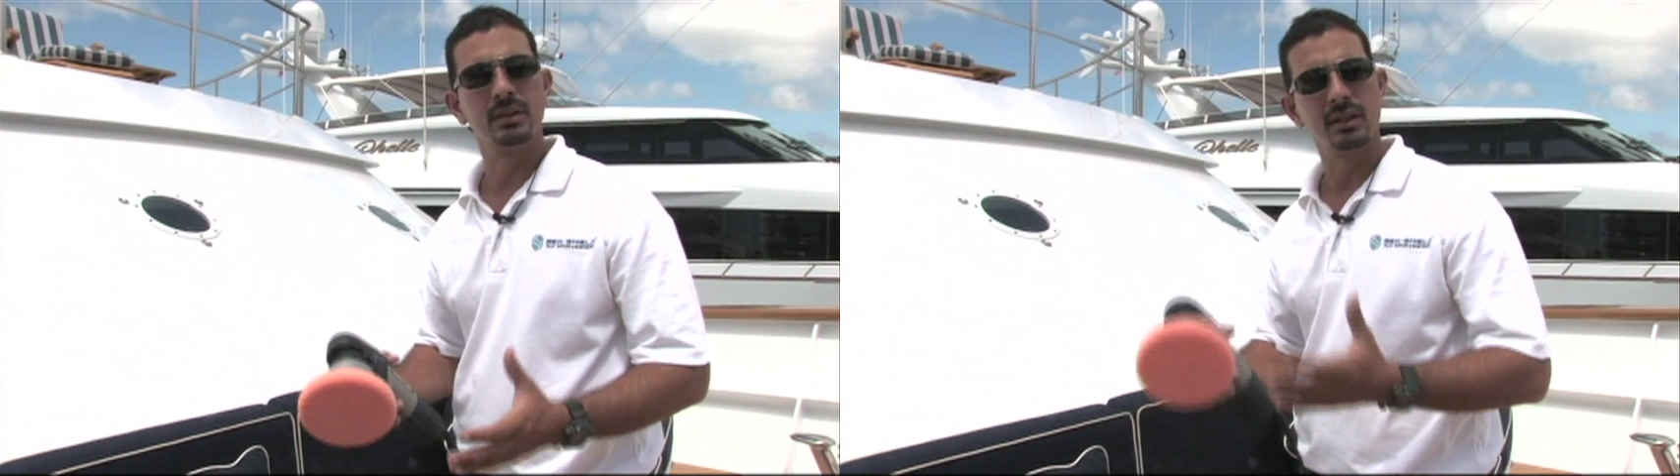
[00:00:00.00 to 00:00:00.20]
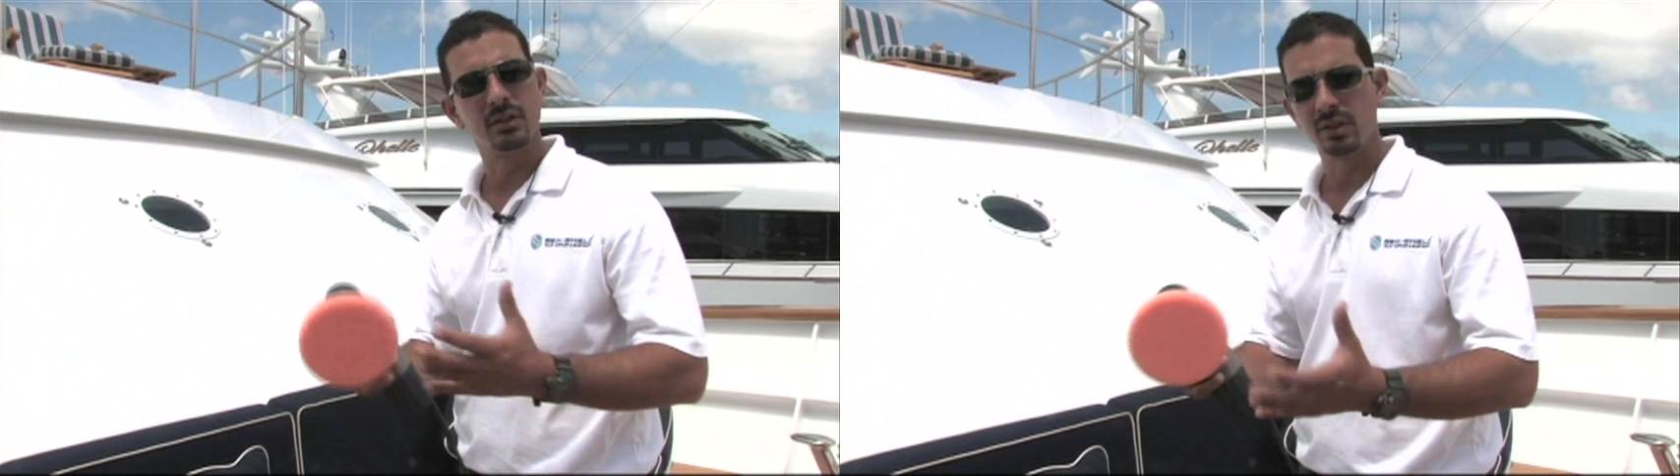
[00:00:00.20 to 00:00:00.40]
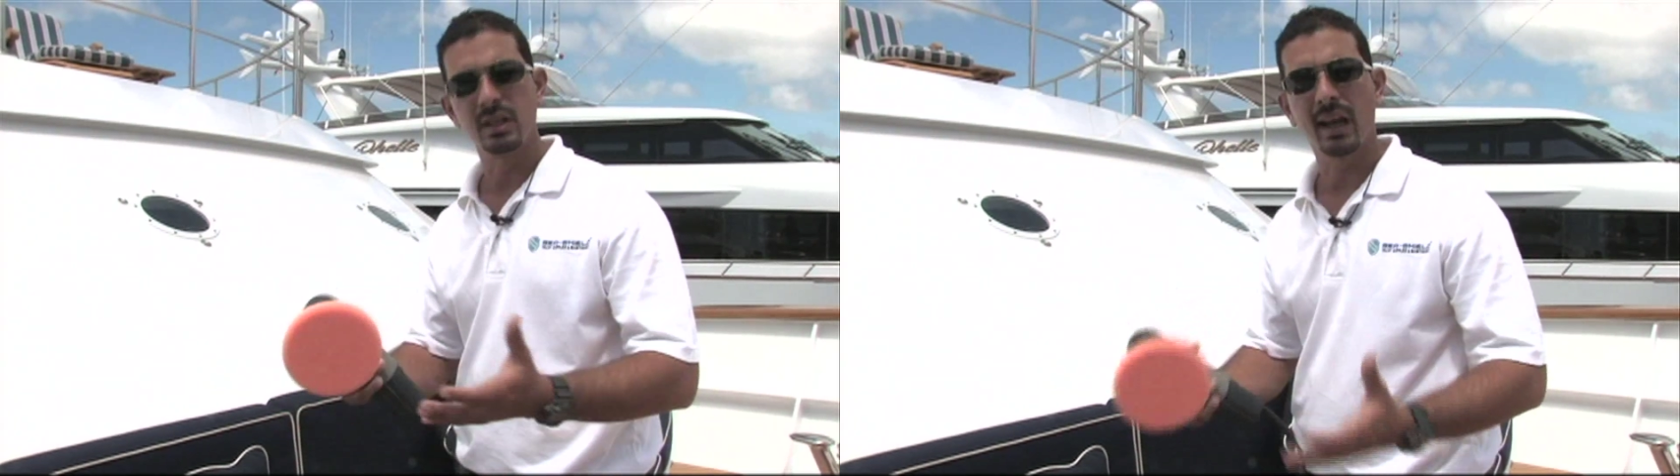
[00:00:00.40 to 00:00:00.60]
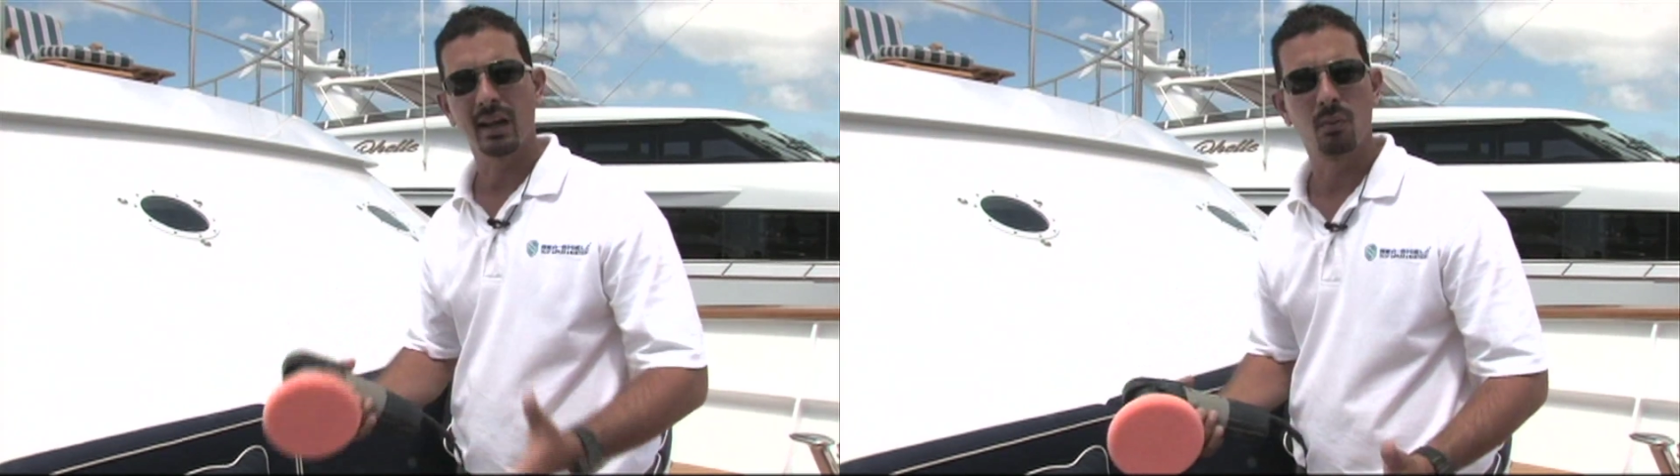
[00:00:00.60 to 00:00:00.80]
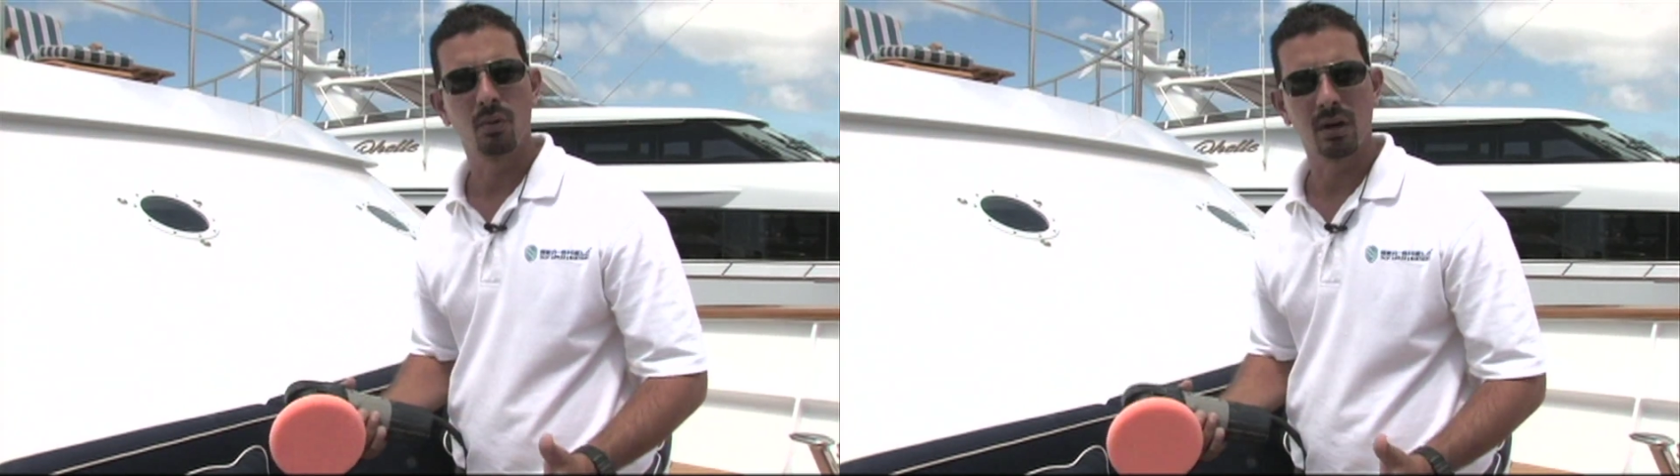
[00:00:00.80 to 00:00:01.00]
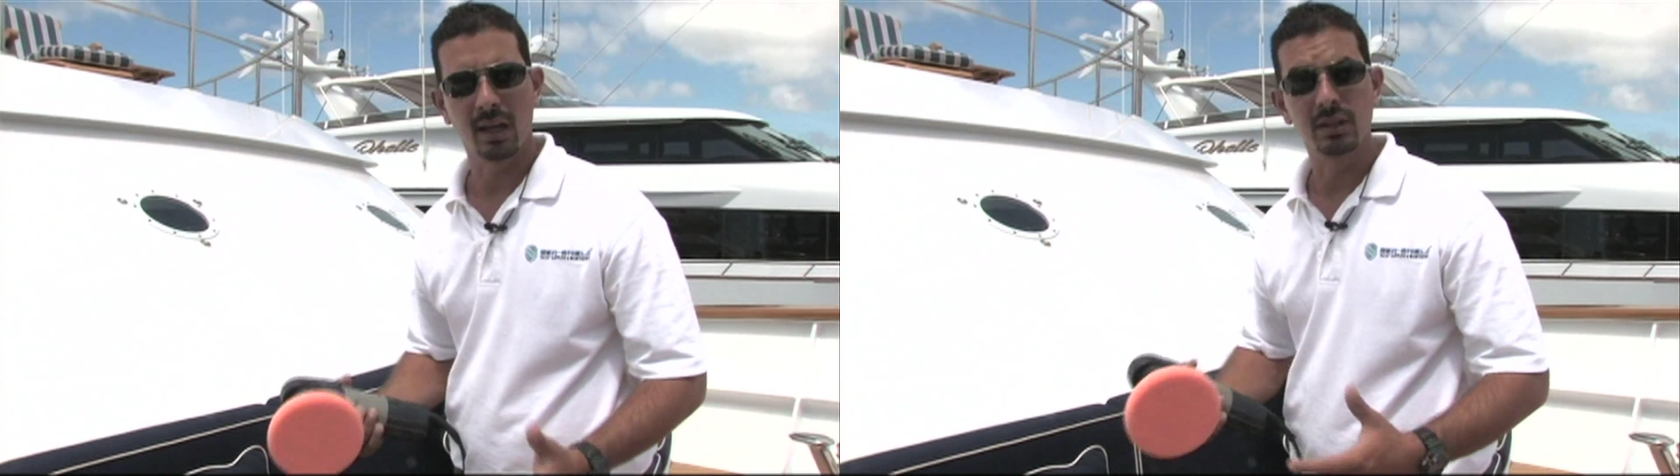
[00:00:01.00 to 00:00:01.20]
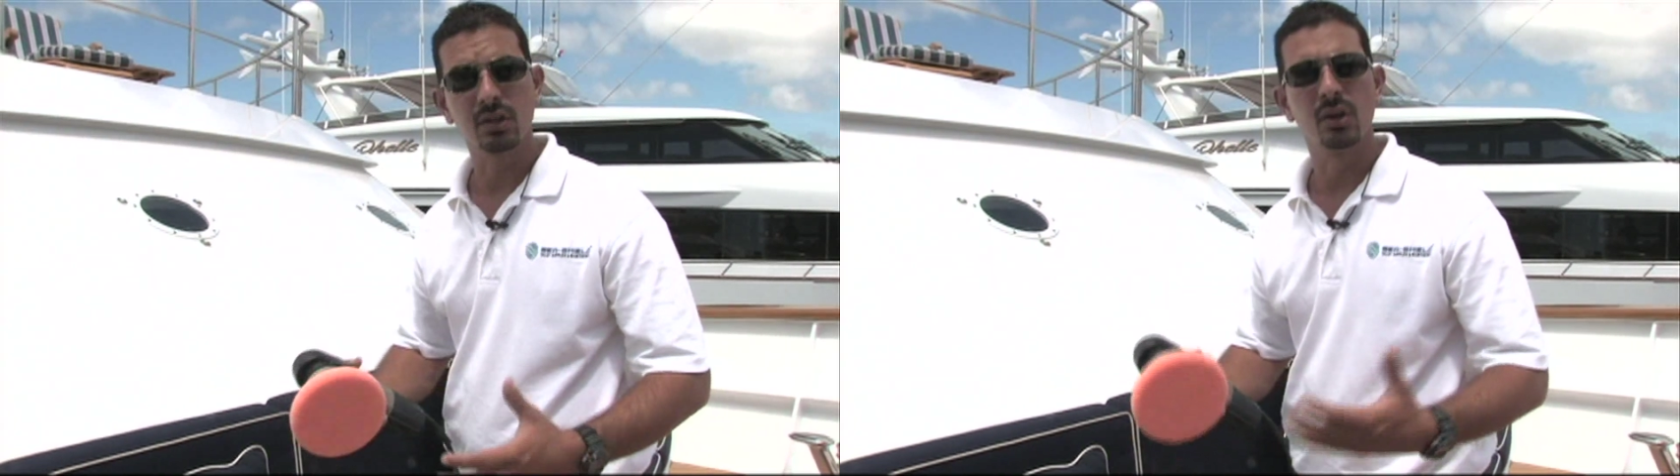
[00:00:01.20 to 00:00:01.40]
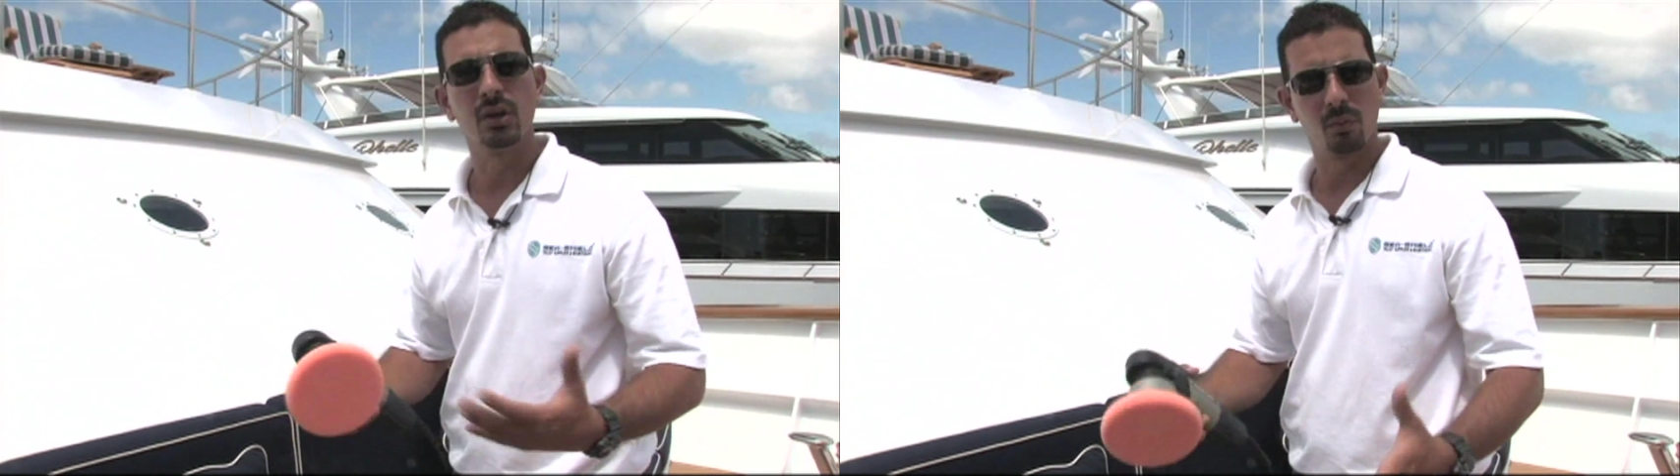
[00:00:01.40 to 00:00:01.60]
It's not going to work
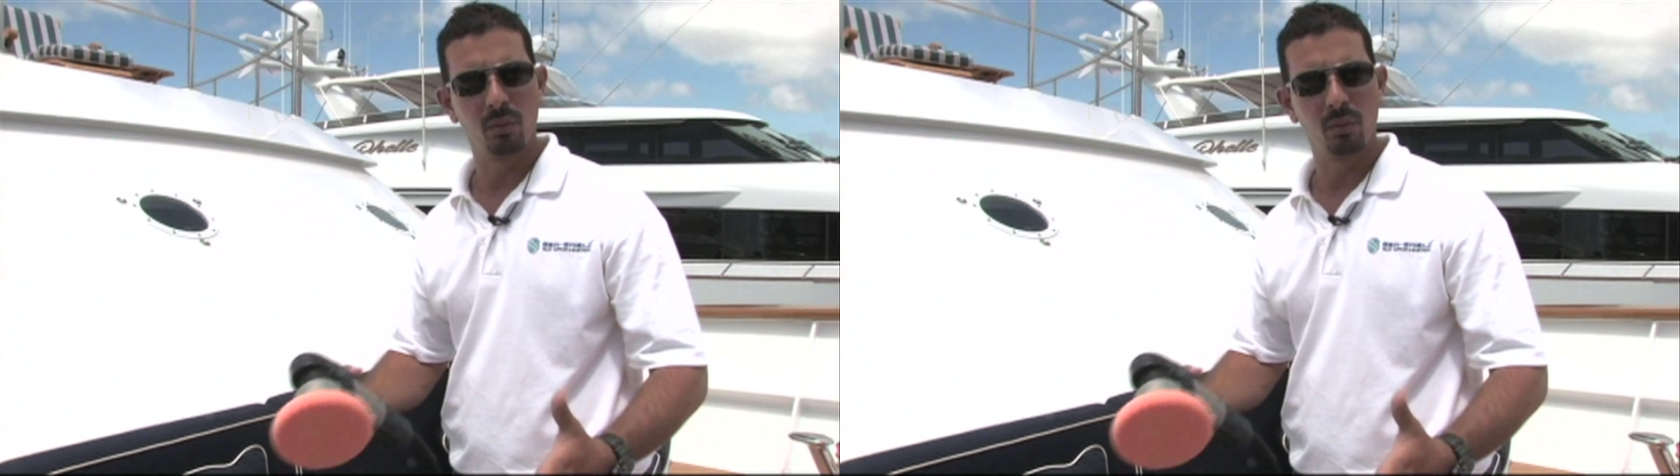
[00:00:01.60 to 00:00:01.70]
as good.